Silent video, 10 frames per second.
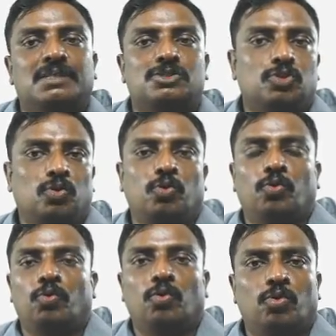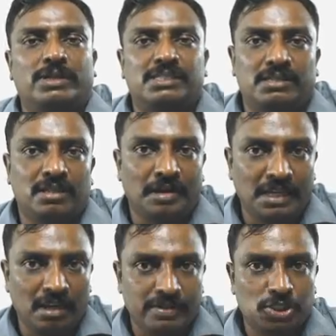So it's a
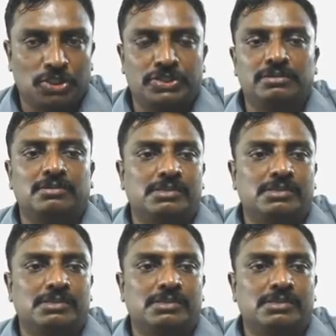30-hour session.